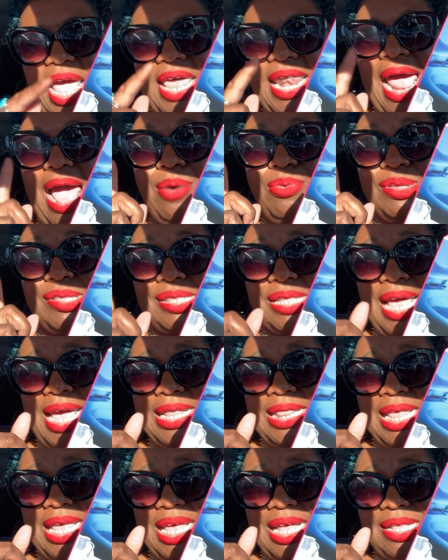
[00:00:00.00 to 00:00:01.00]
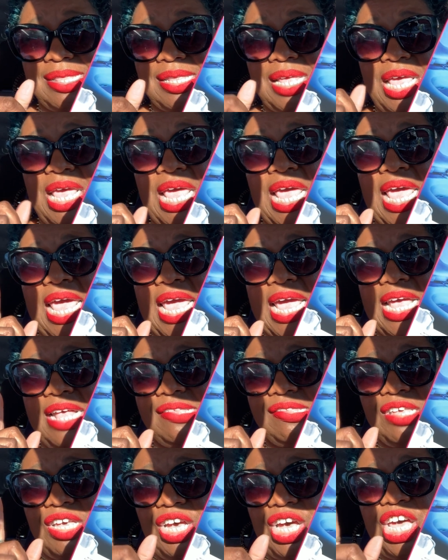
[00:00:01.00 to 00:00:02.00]
And I will say this,
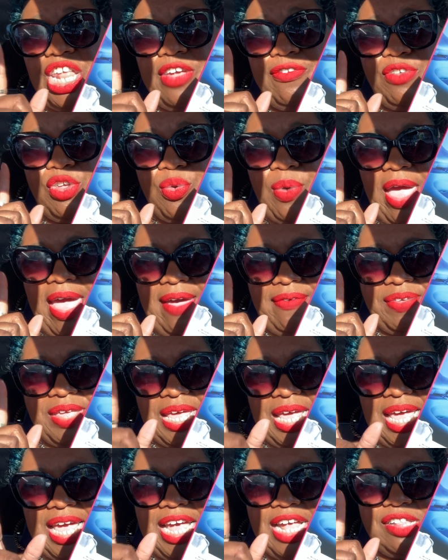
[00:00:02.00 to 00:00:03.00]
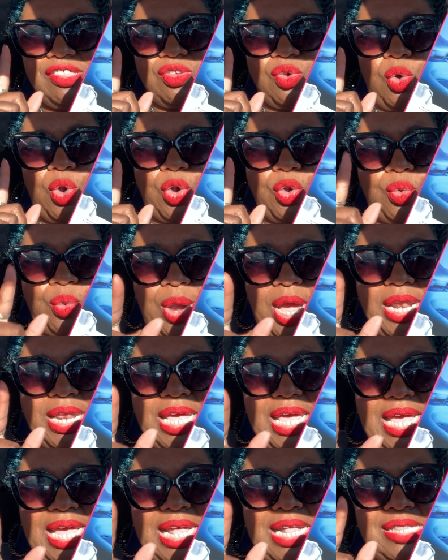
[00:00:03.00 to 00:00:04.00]
it's good if you have kids or
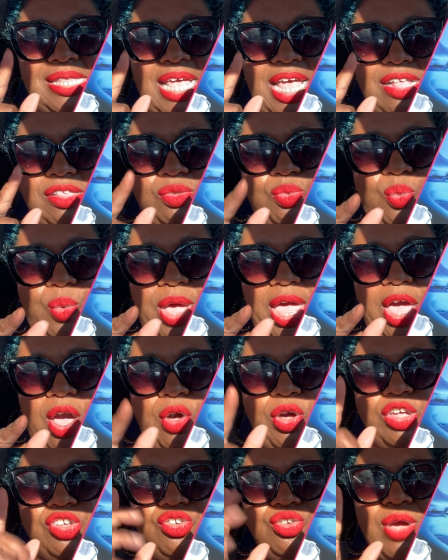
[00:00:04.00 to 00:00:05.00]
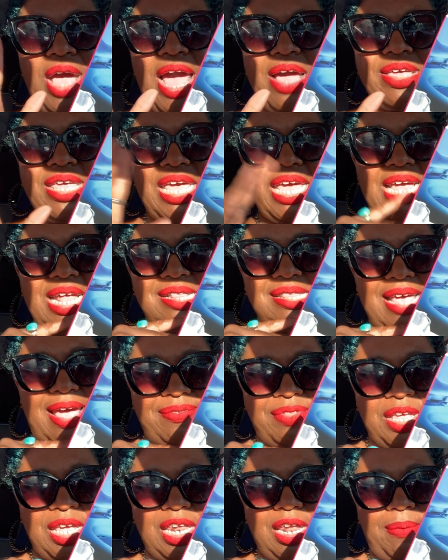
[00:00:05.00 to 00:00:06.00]
grandkids as well because you know how kids
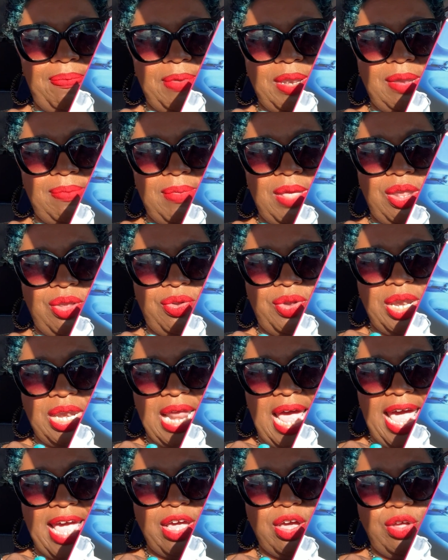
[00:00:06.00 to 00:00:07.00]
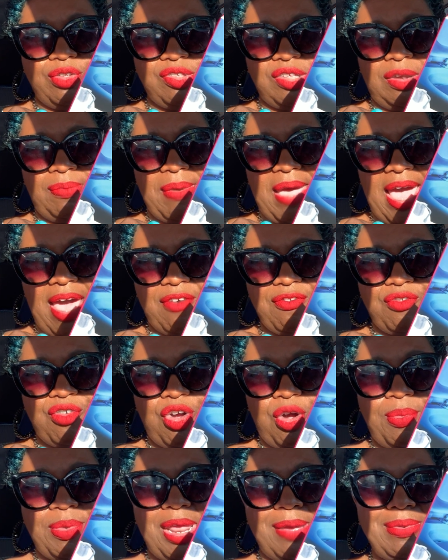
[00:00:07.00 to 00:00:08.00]
have to get up in the middle of the night and go to the
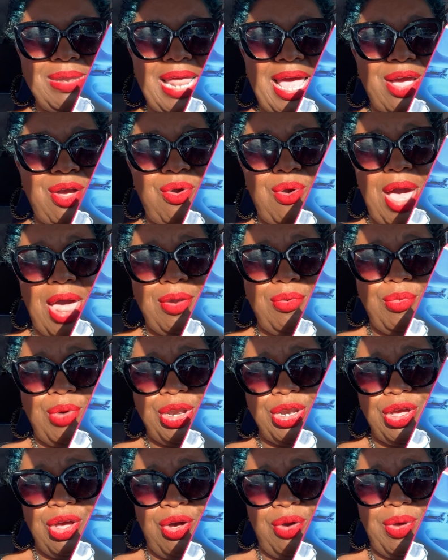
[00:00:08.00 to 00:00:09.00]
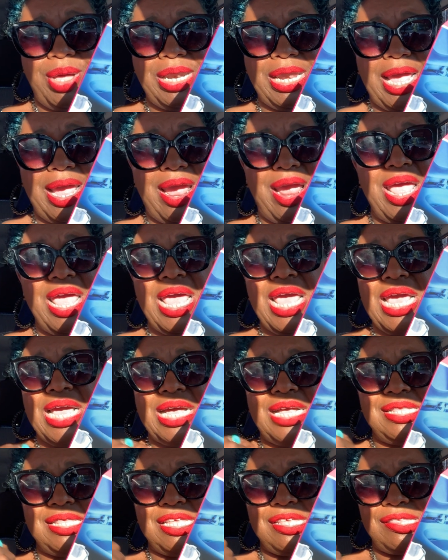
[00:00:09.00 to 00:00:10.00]
bathroom and they be like oh i don't want to go in there
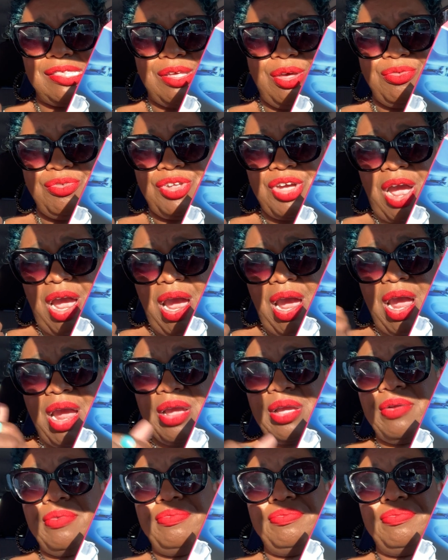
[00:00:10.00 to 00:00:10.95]
because it's so dark